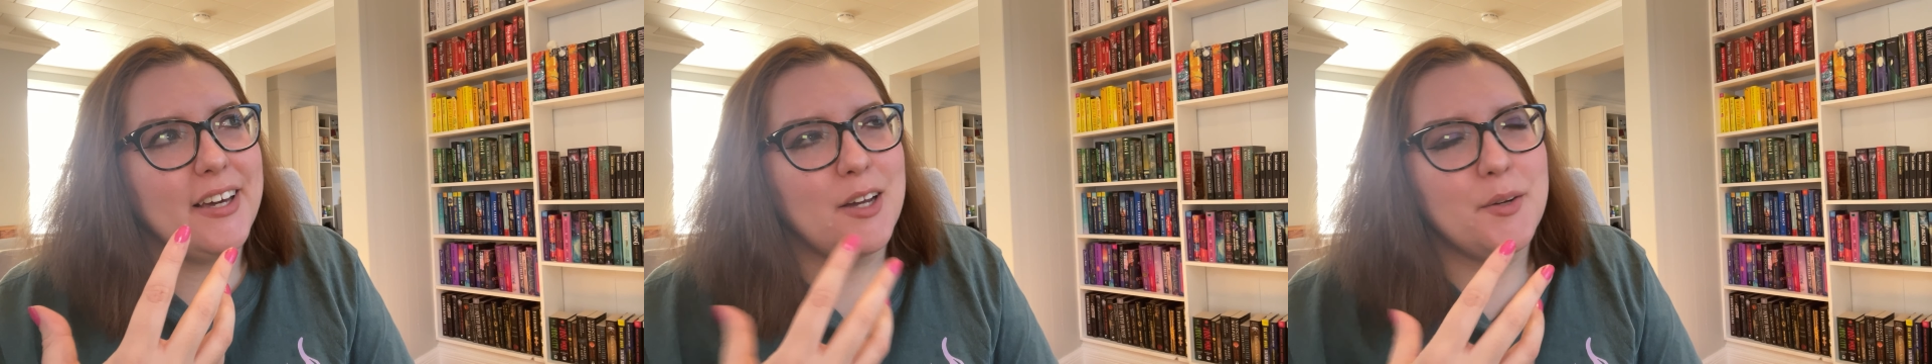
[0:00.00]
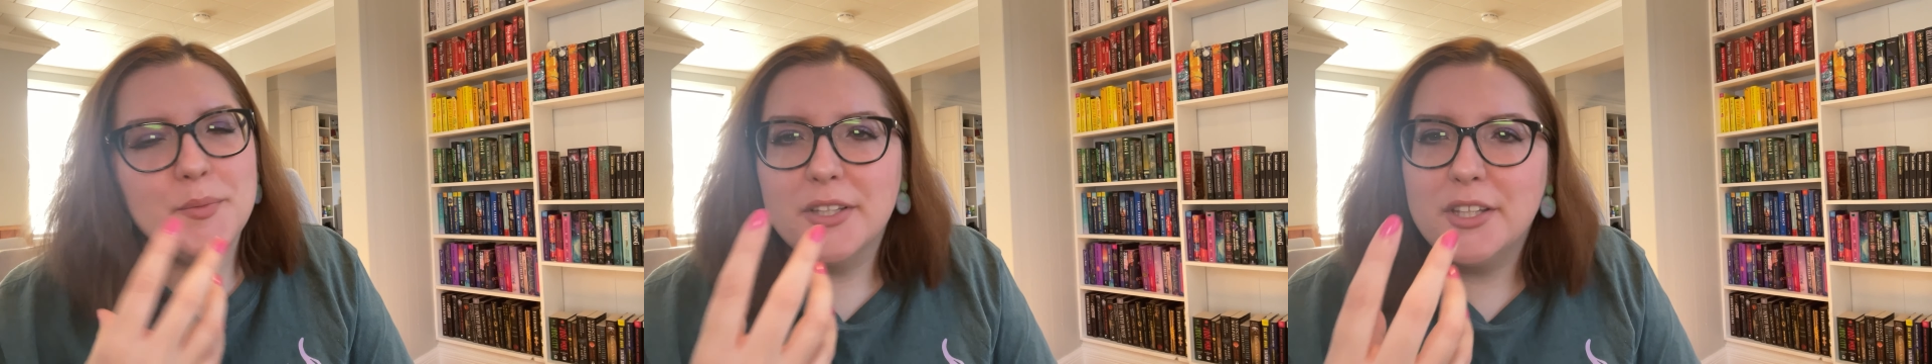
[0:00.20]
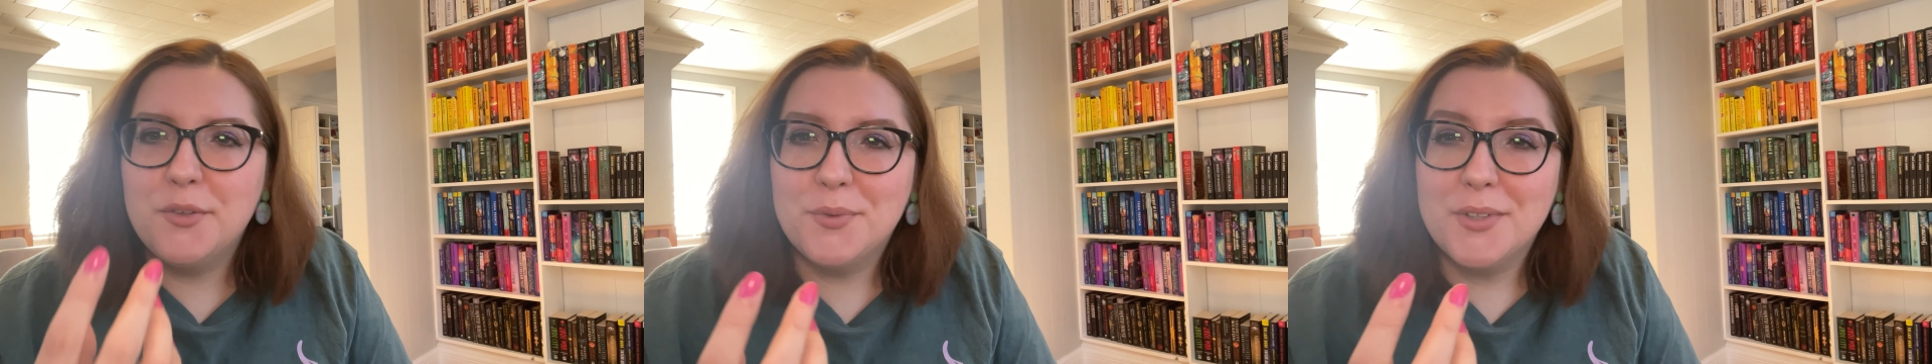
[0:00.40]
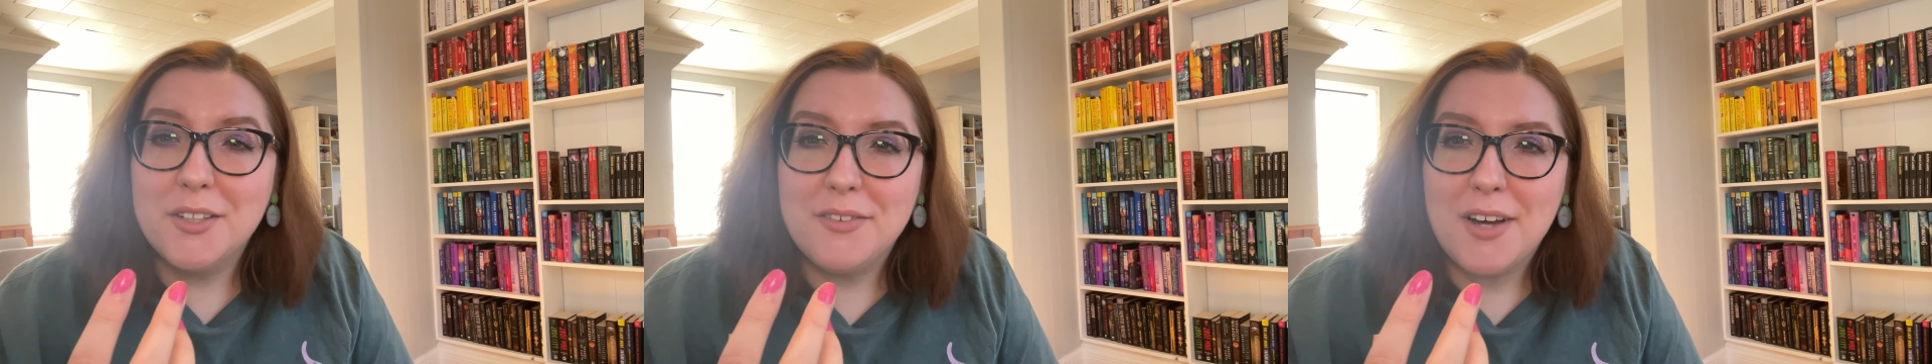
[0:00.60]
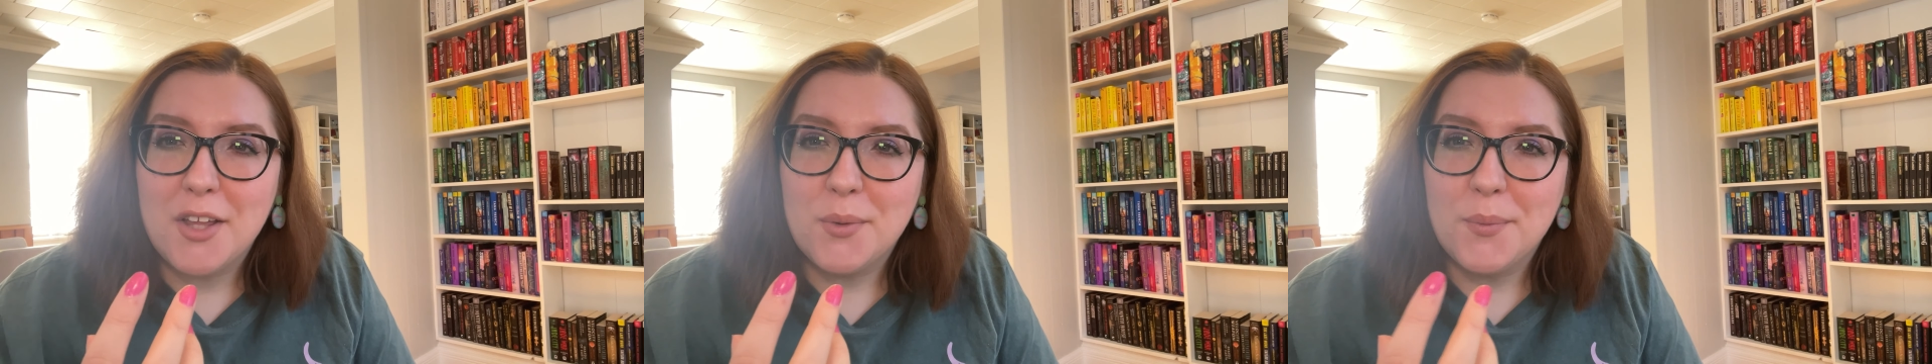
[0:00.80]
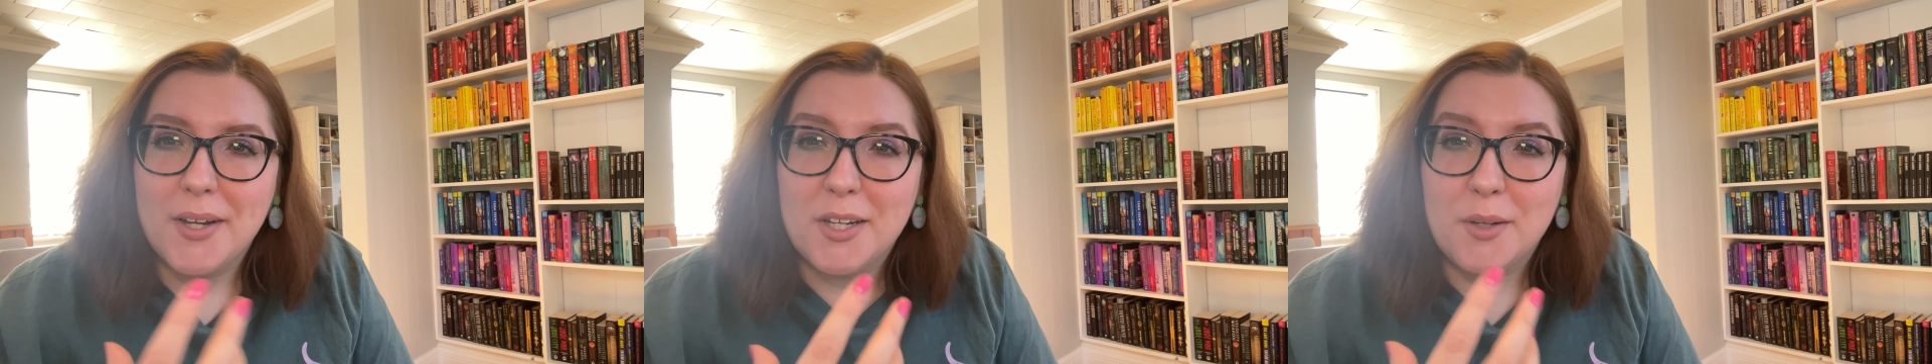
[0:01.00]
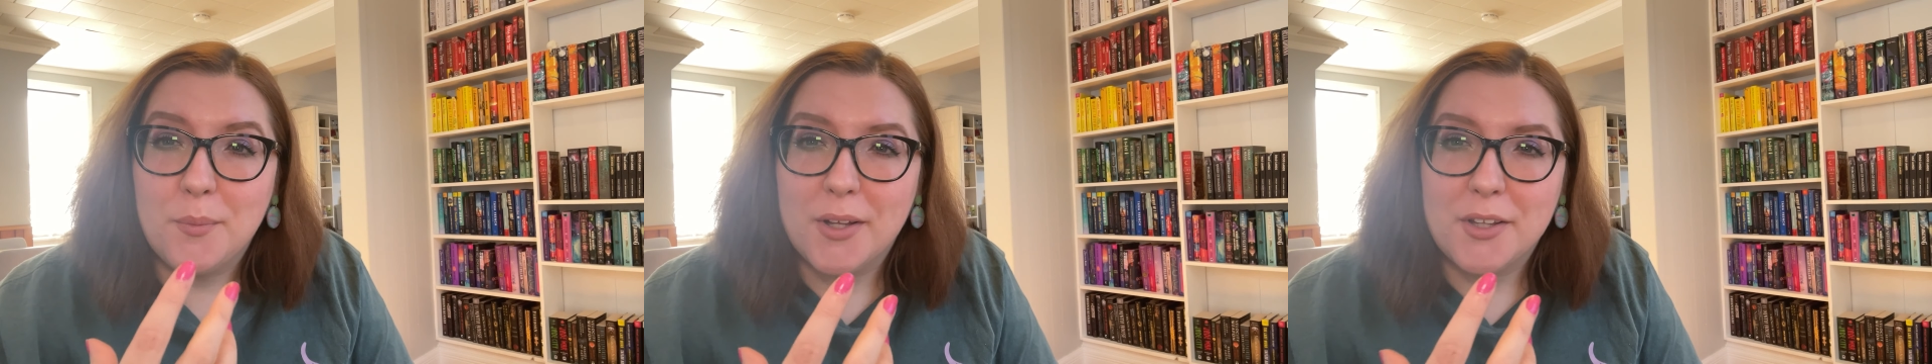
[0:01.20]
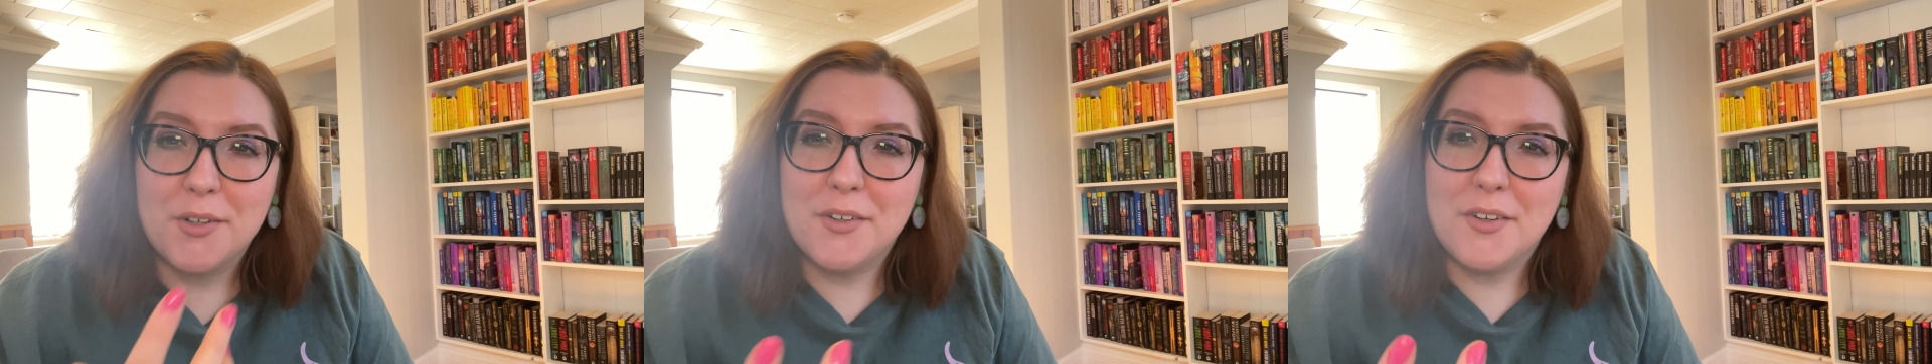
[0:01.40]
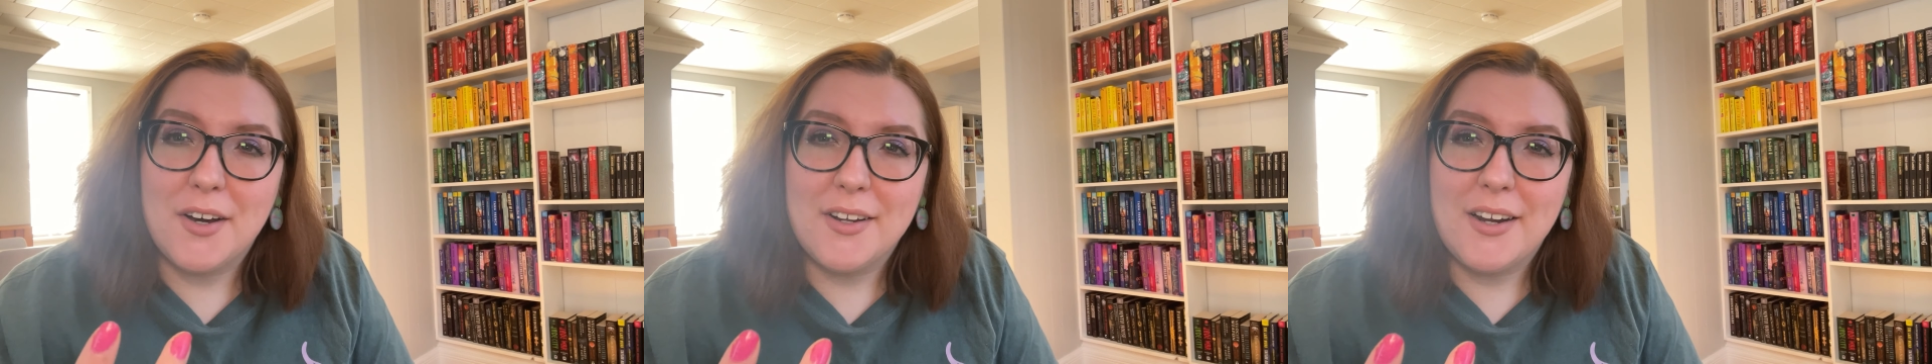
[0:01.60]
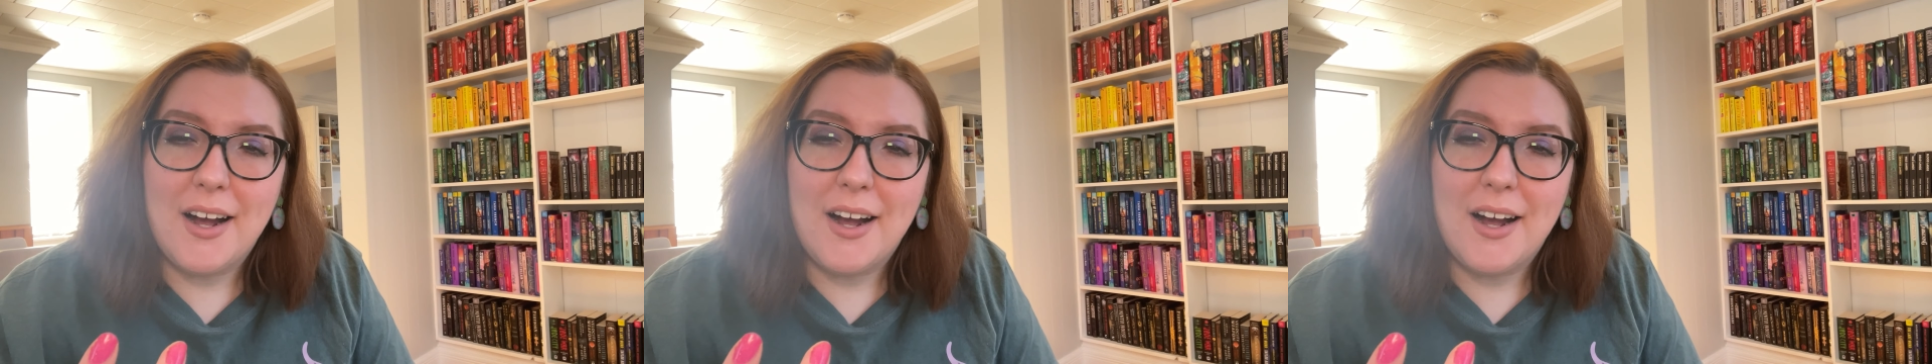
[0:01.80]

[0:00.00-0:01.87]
I'm really reevaluating whether or not